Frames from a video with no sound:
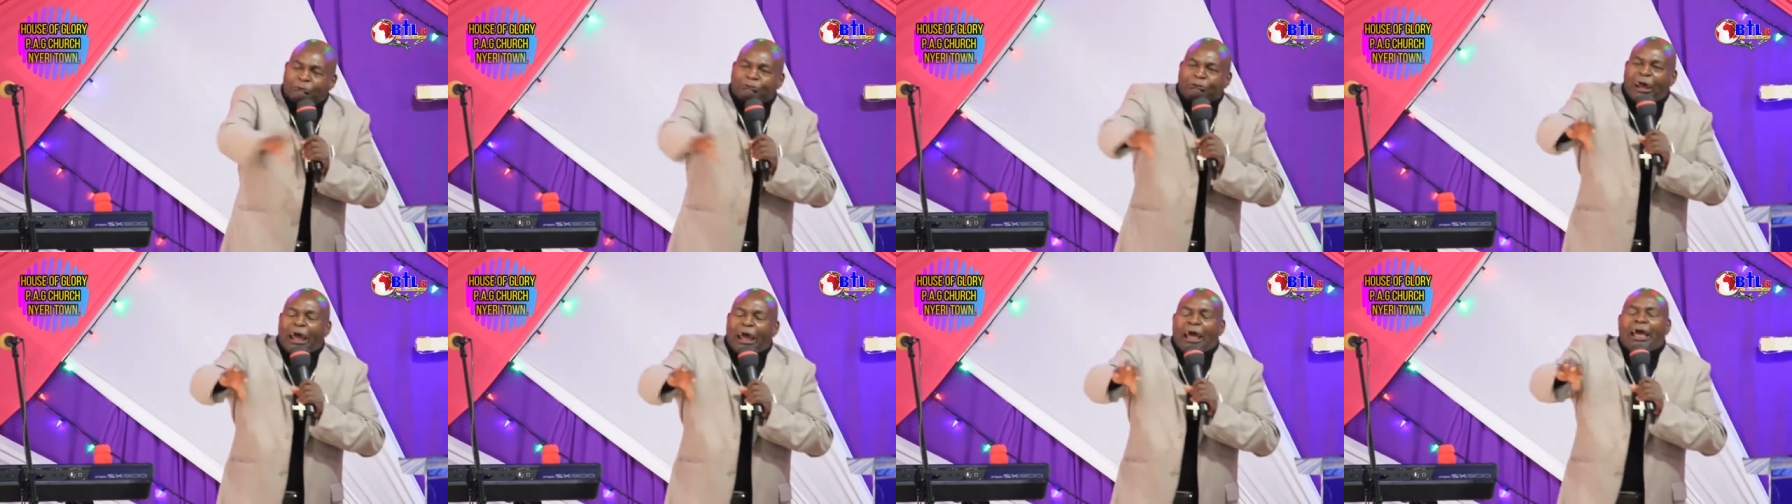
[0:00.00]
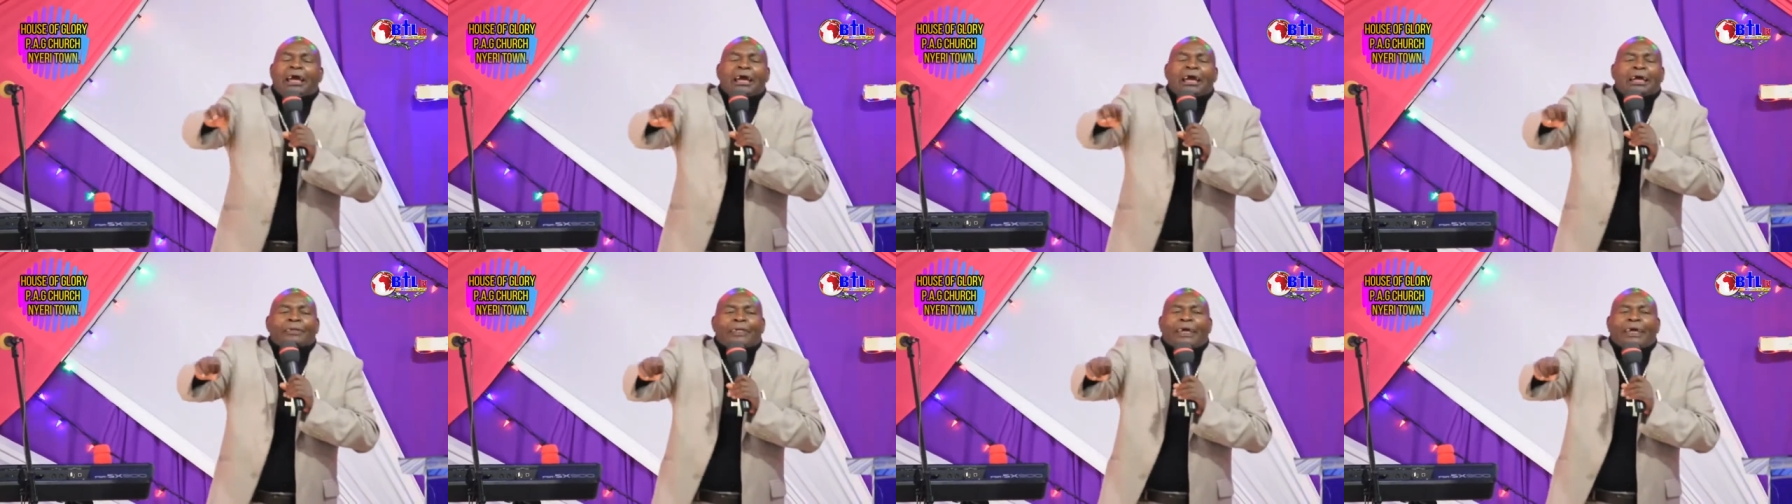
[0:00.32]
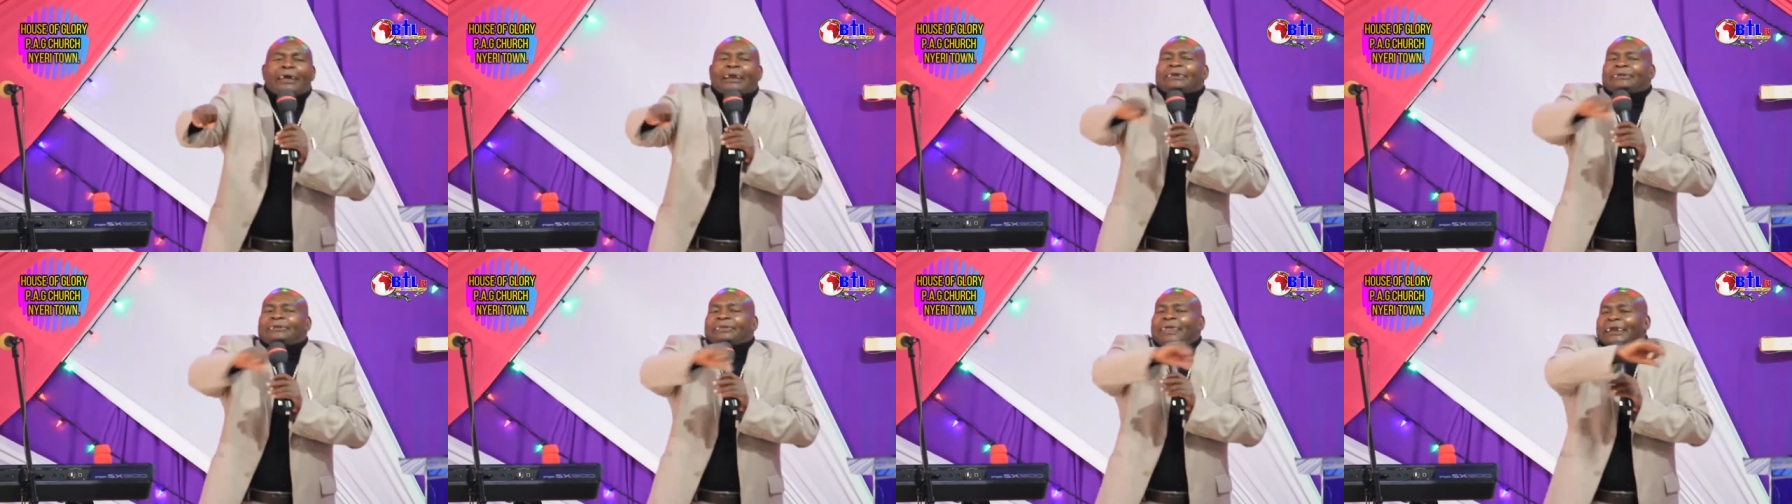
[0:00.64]
different
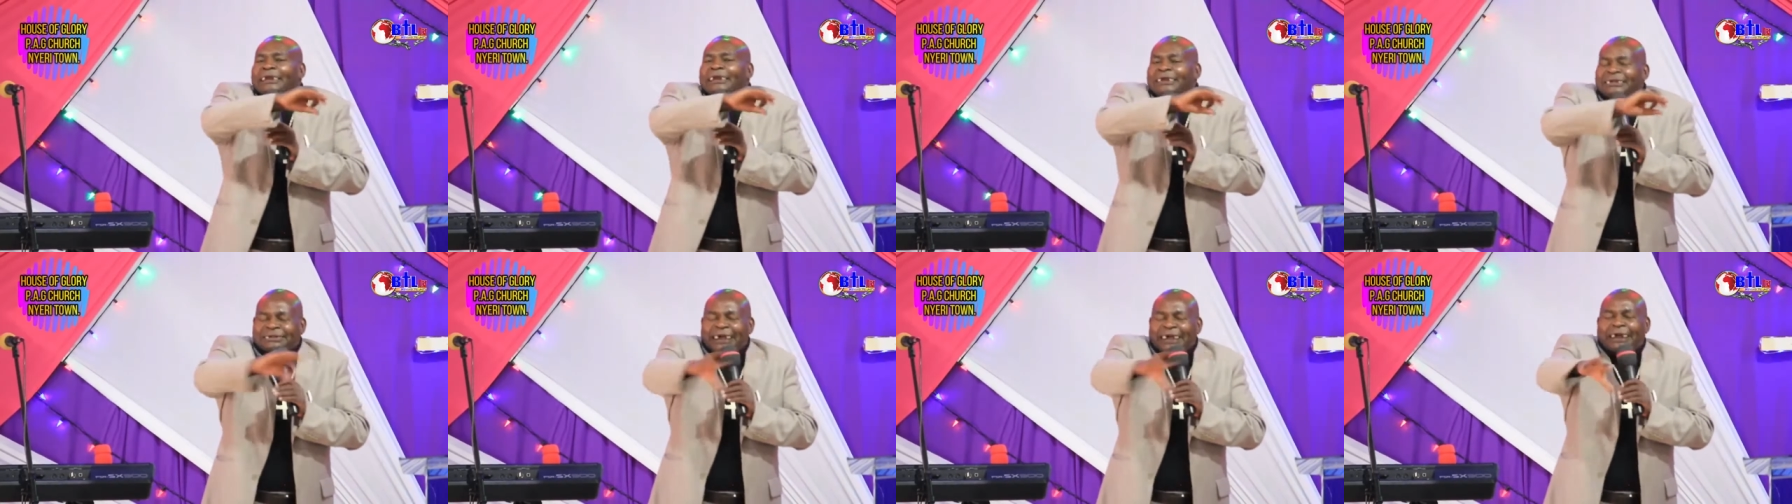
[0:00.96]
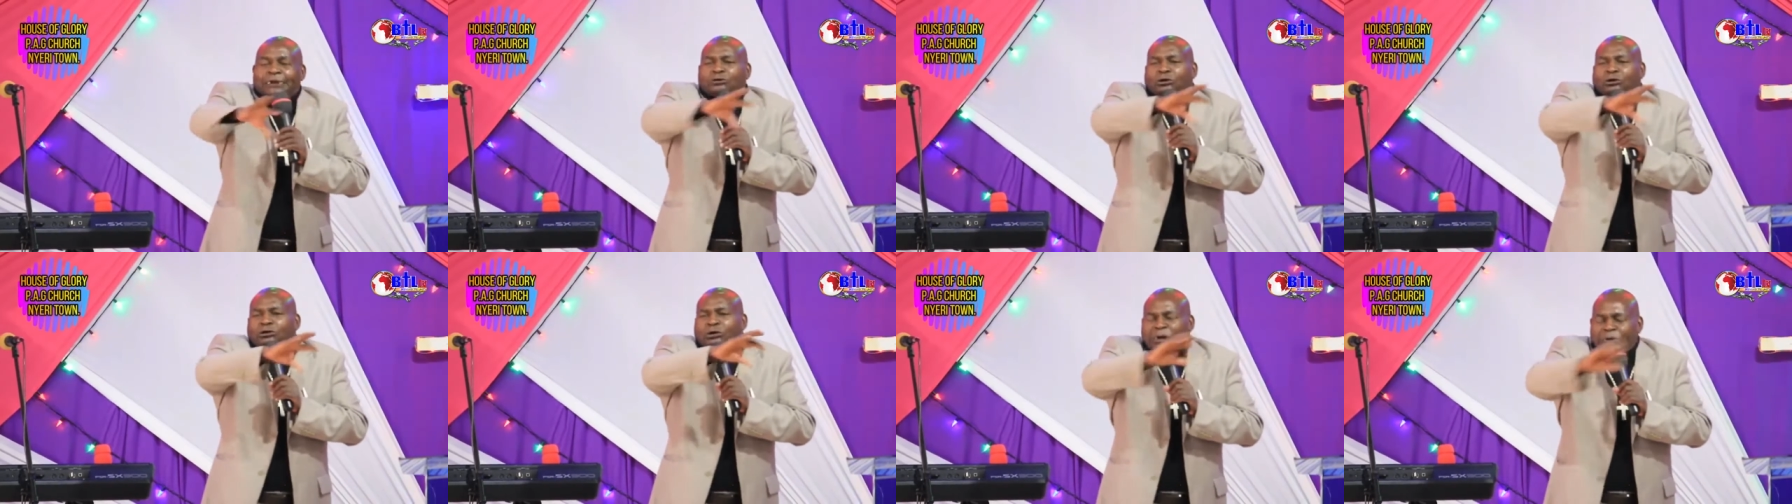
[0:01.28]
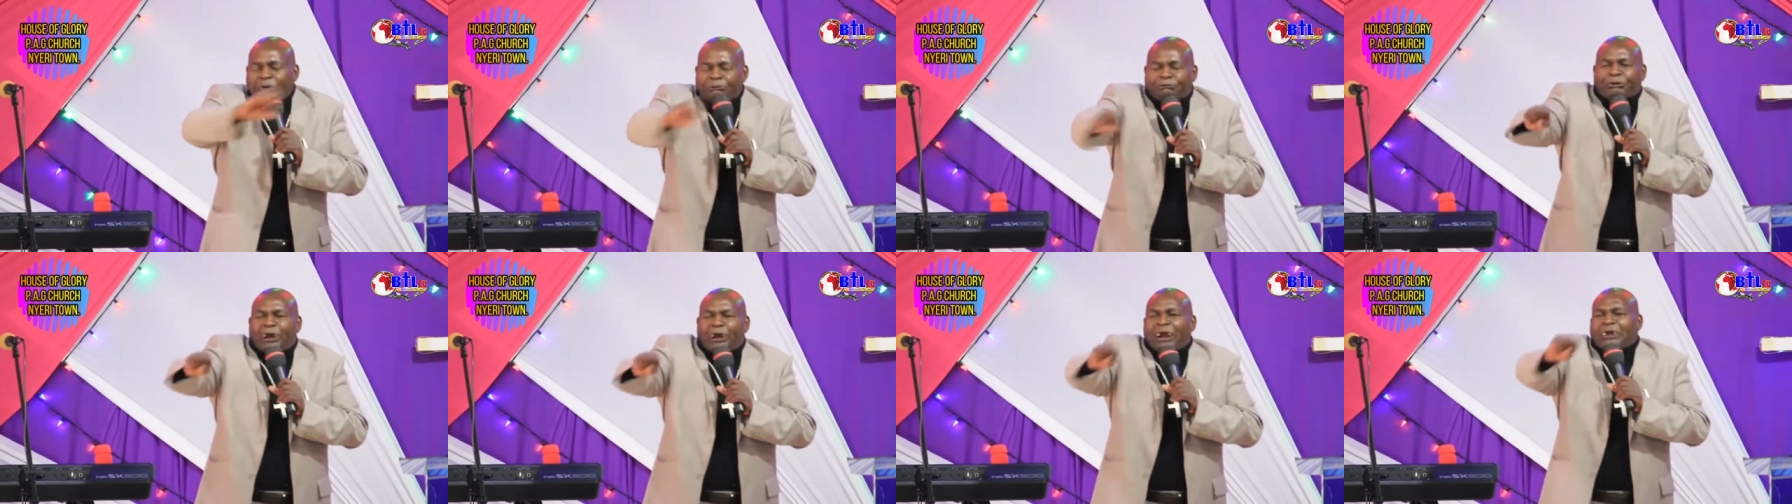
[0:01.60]
they, they listen to
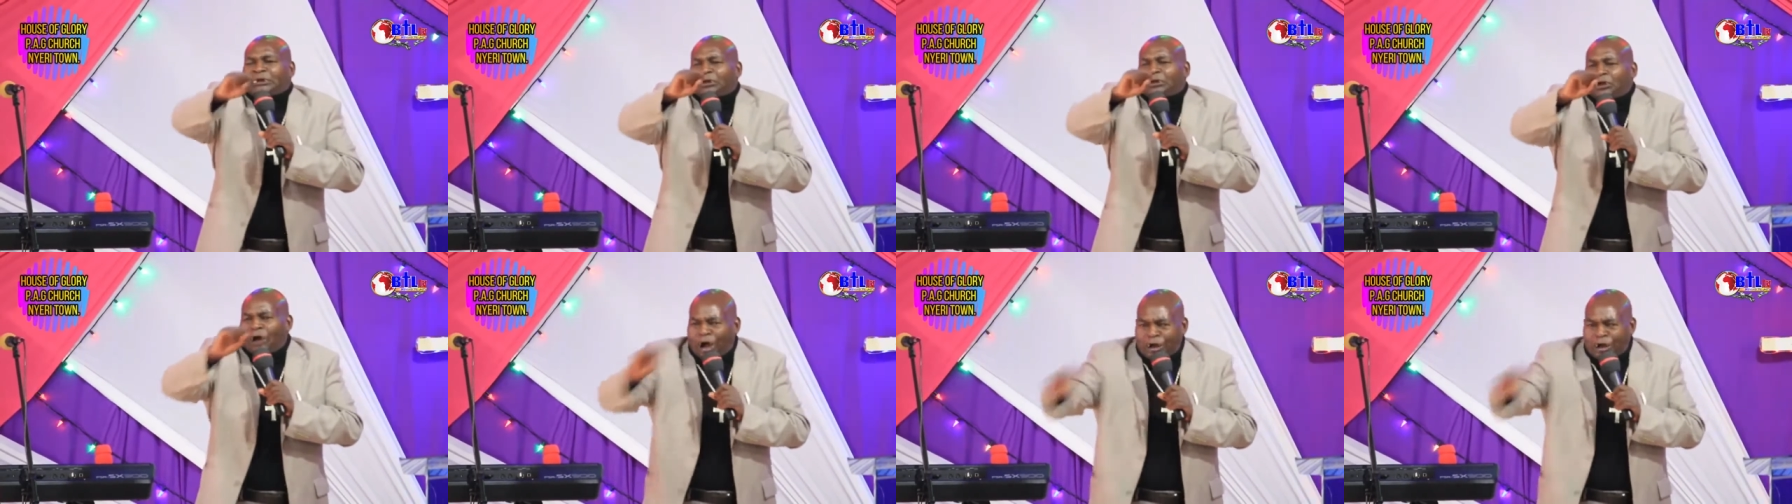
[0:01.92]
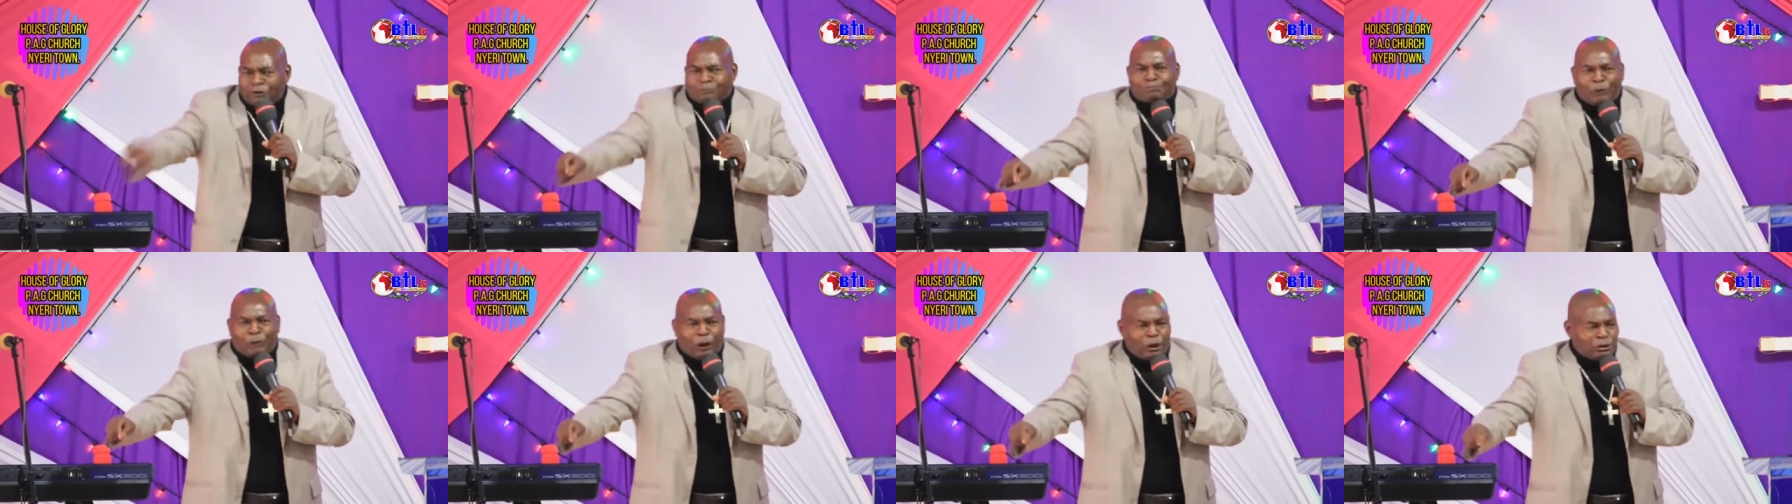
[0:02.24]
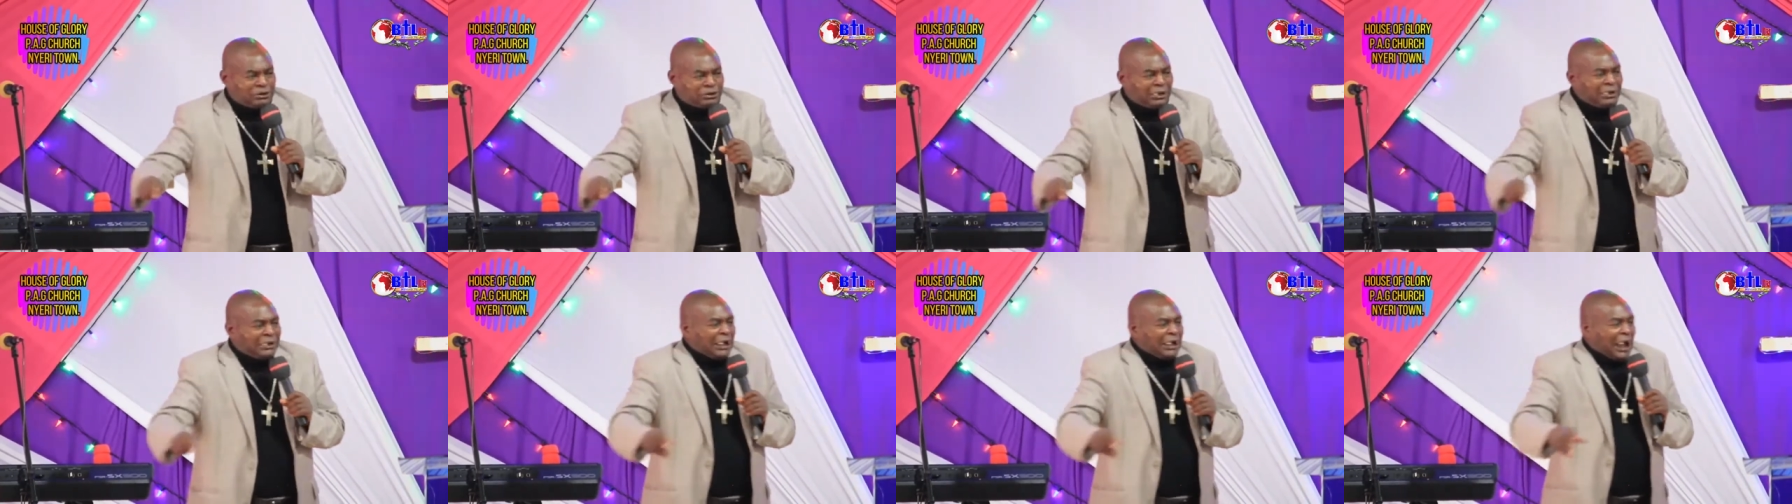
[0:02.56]
different
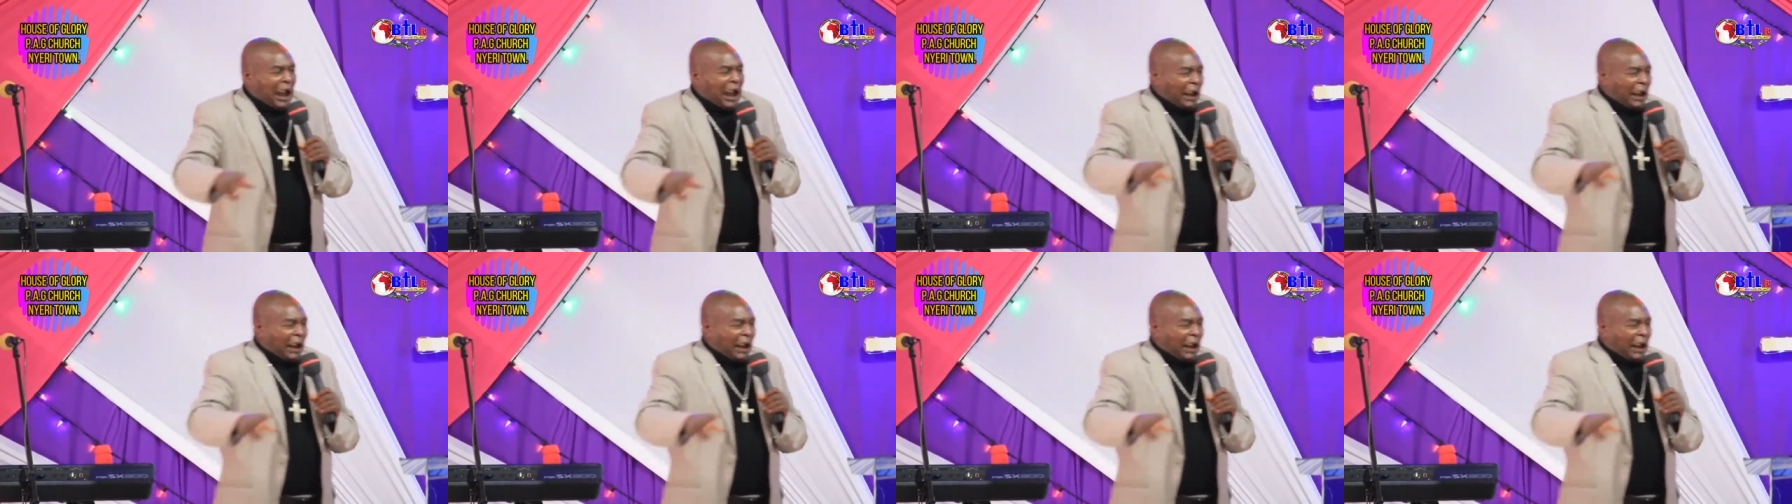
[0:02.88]
gospels